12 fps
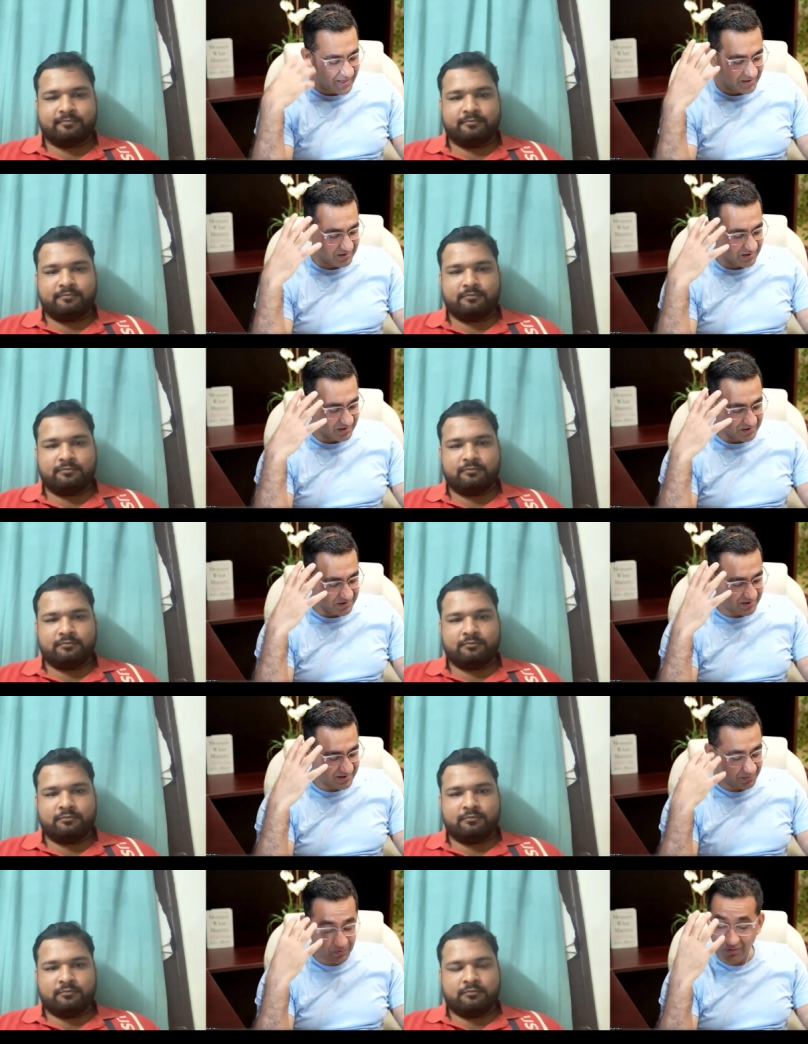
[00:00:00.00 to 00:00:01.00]
Speaker 1: again,
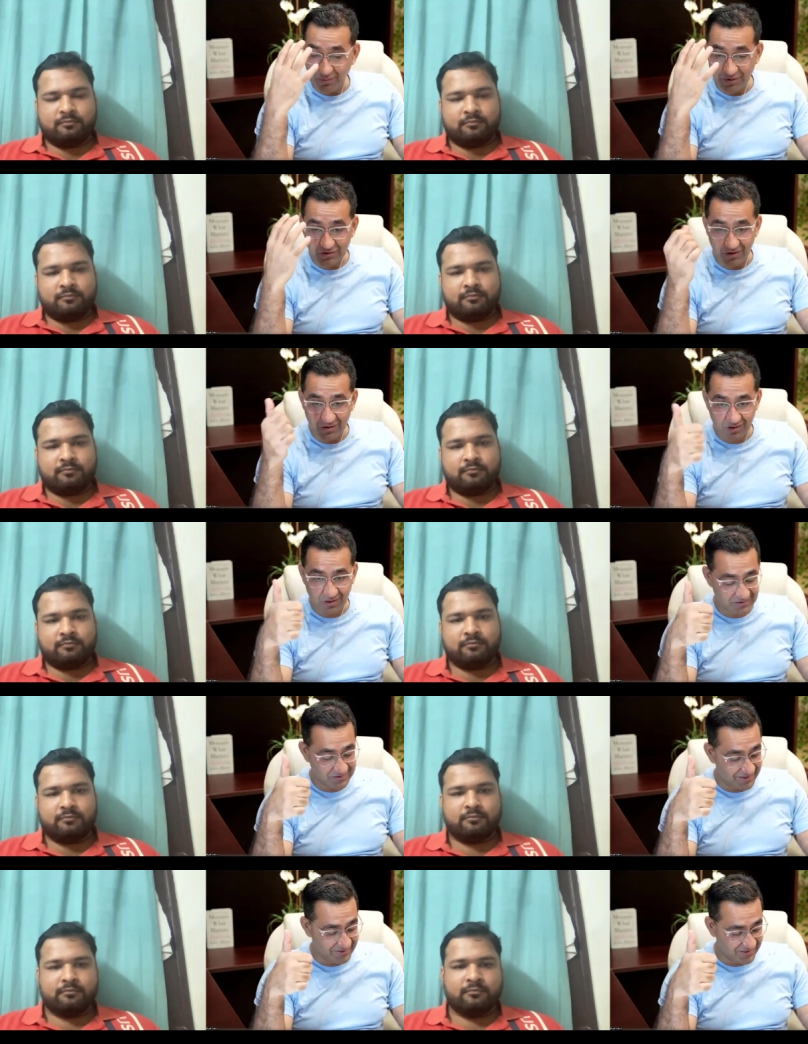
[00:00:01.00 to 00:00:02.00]
consistent performance all across
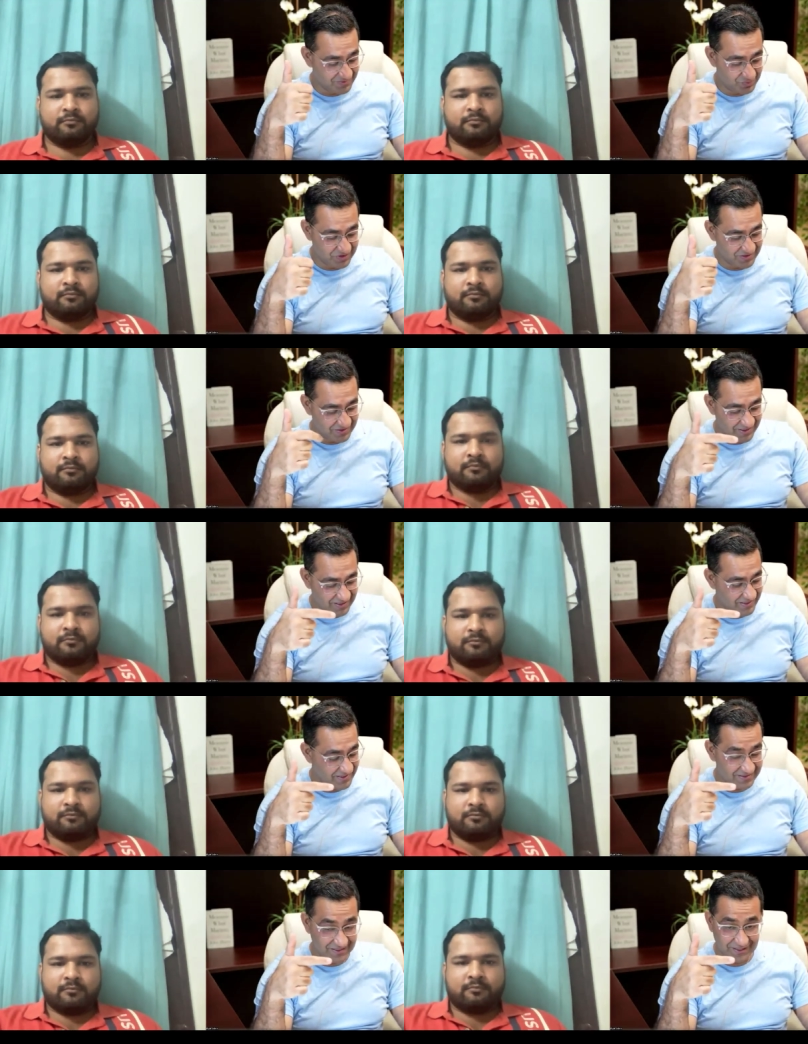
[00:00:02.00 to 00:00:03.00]
96 percentile in
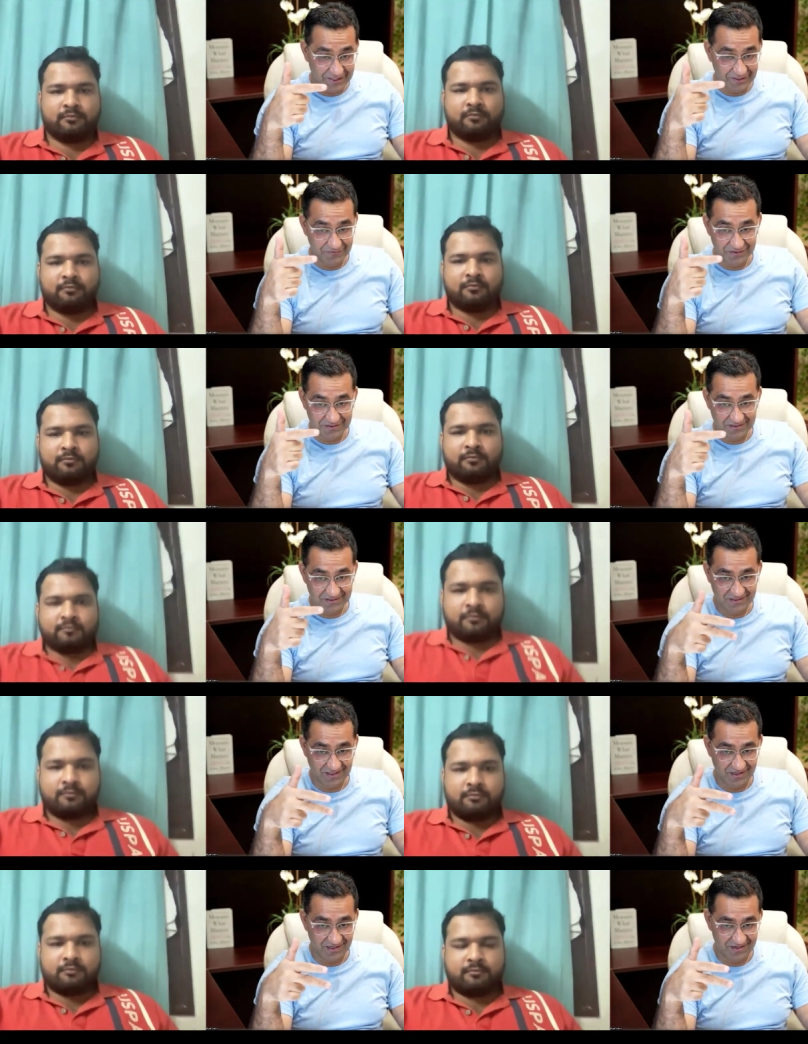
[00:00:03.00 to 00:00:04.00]
SE, 91st in
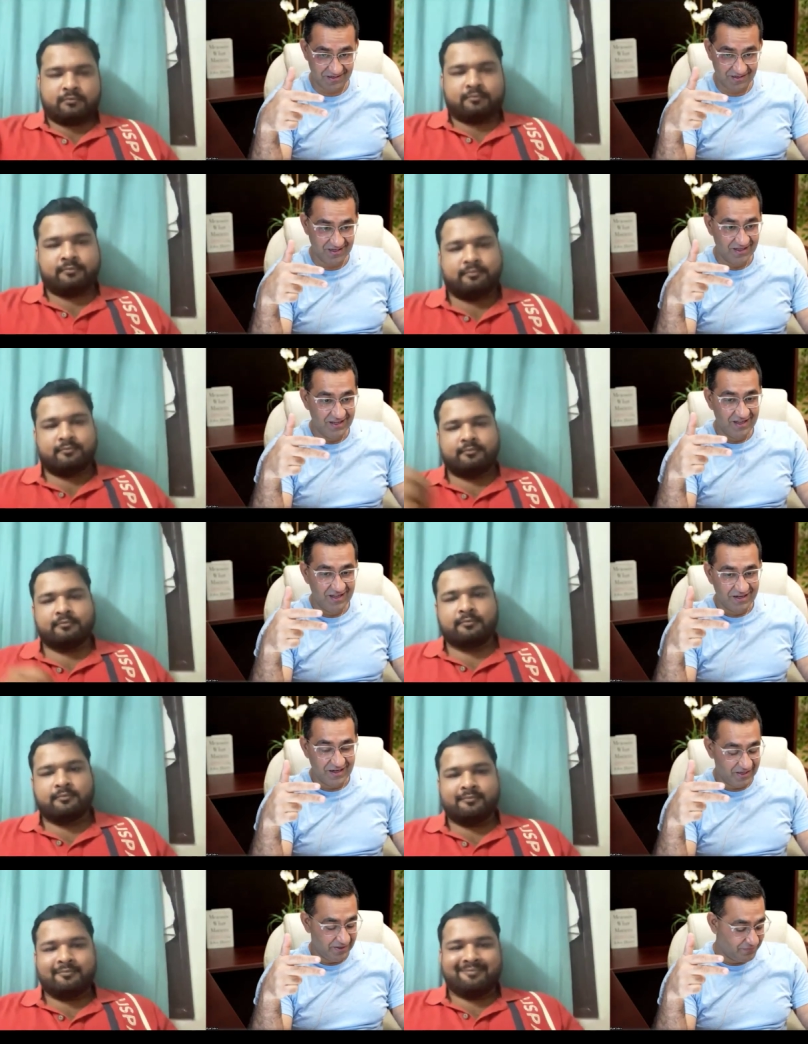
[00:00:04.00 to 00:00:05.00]
CR, and
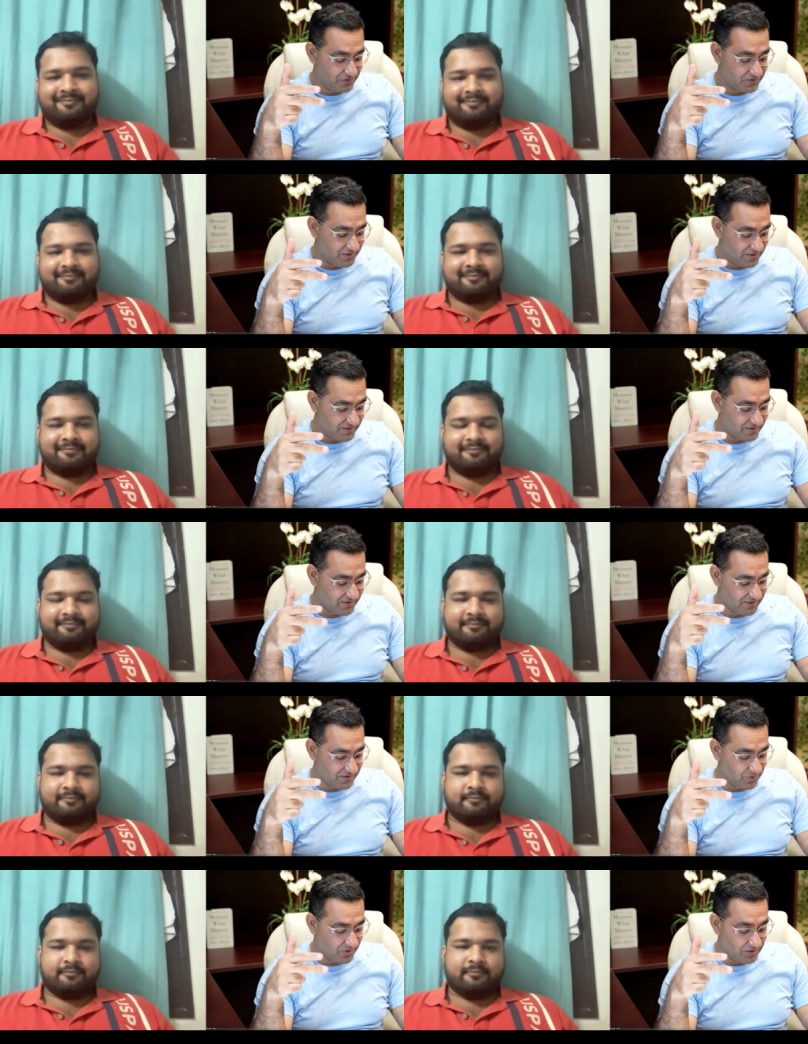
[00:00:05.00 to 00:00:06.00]
91st in RC
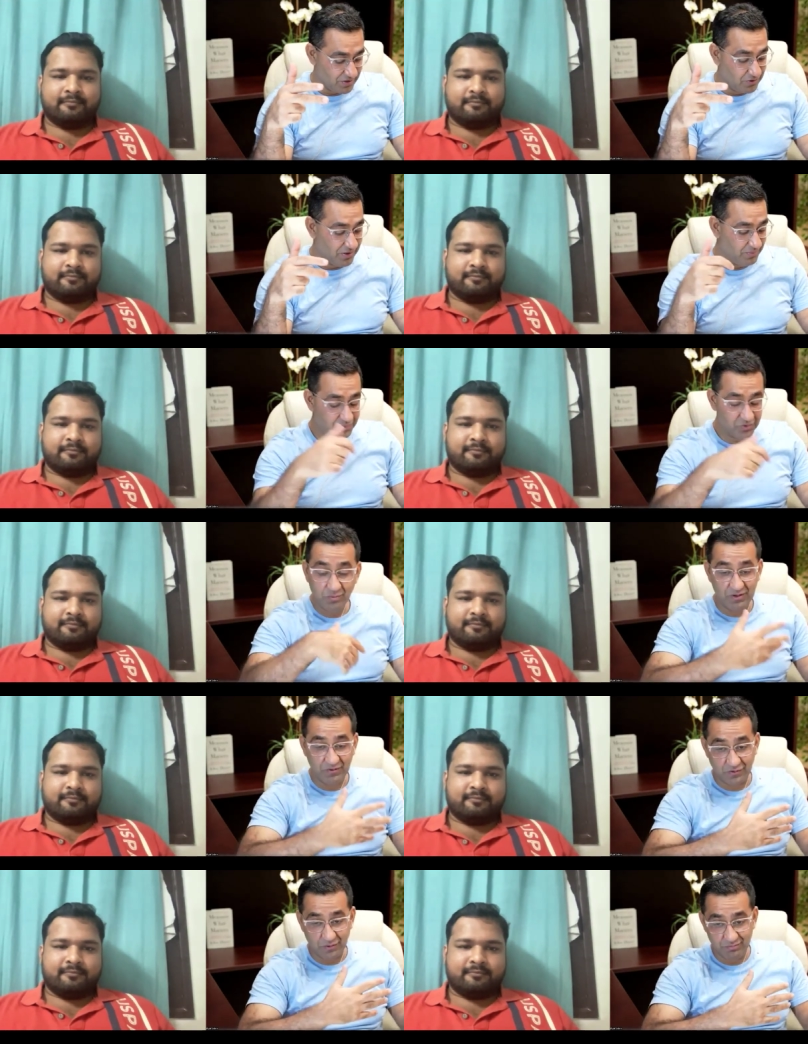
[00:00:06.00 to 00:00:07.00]
as well. And good
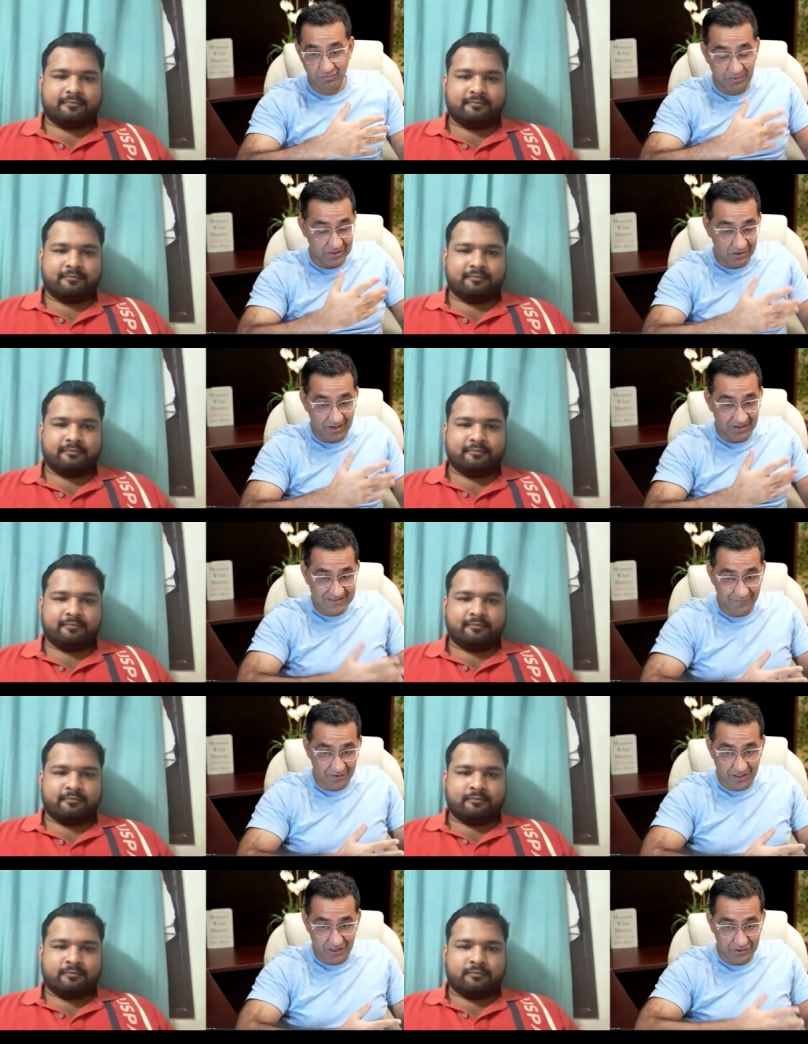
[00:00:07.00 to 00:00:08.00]
improvement from, I mean, you had a
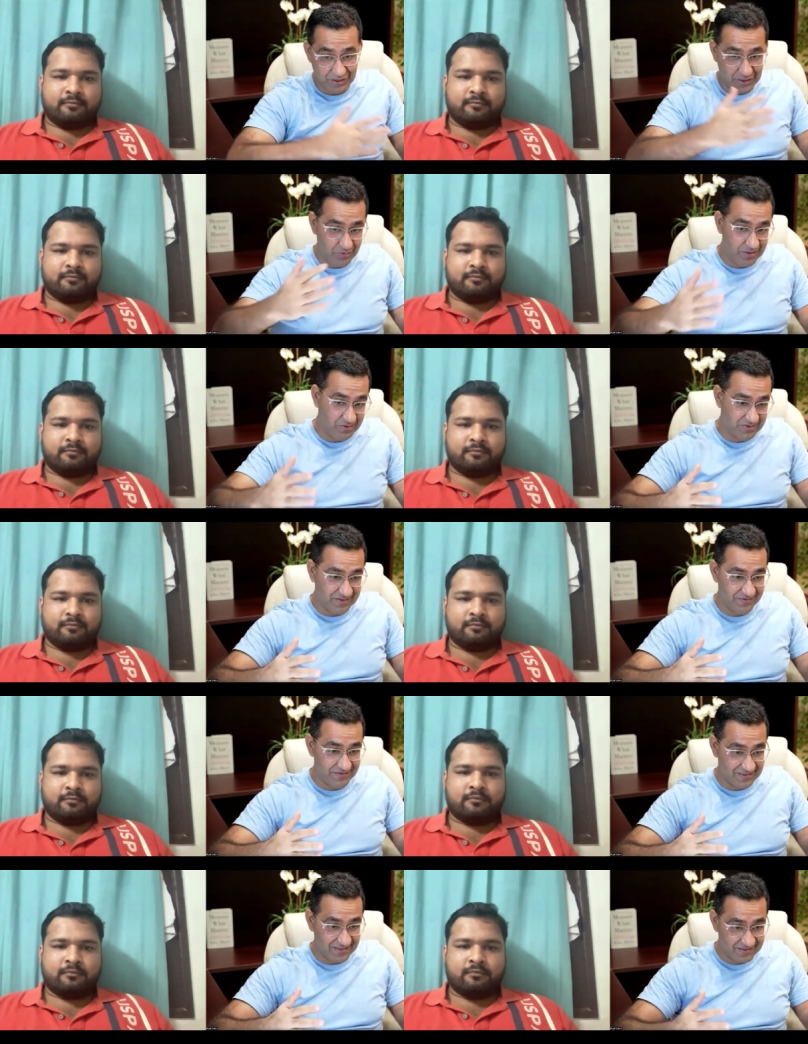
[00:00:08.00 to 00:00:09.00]
700, you went to a
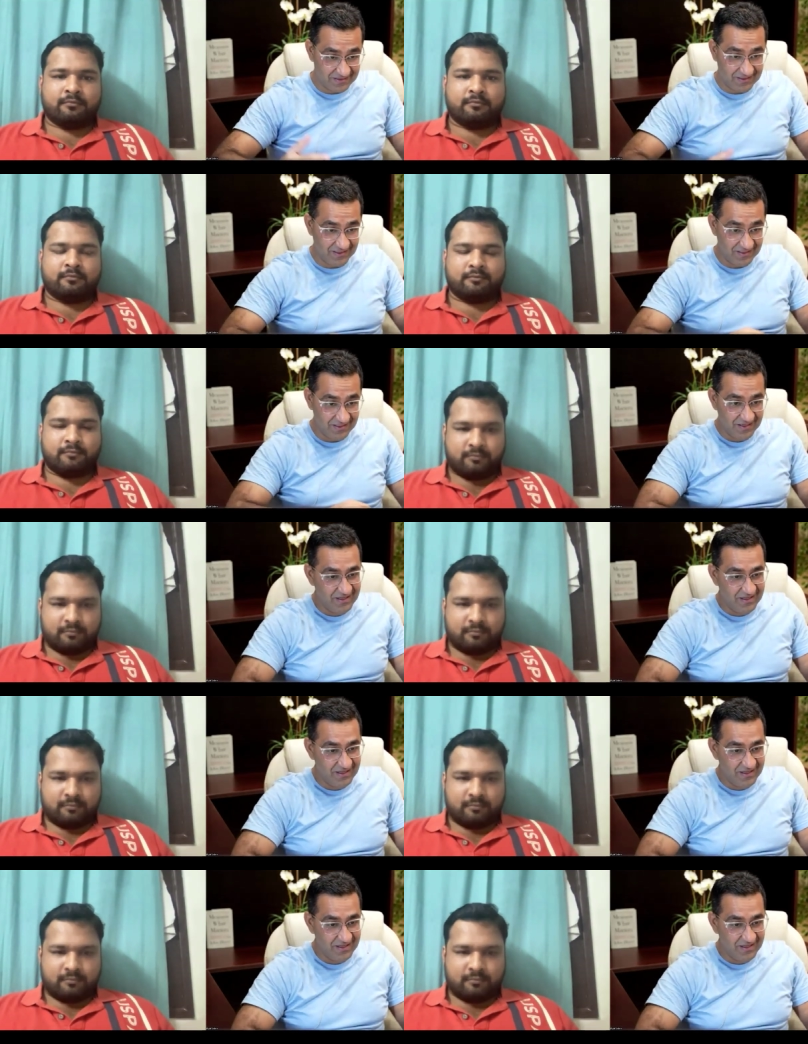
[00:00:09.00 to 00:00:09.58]
760.